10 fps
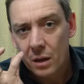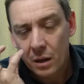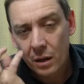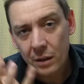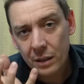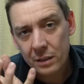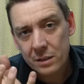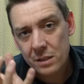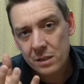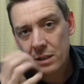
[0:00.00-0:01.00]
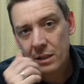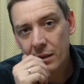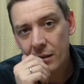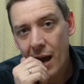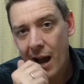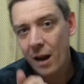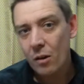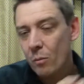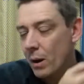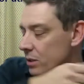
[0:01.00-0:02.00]
looking to see
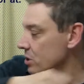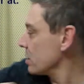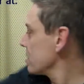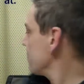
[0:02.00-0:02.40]
how much things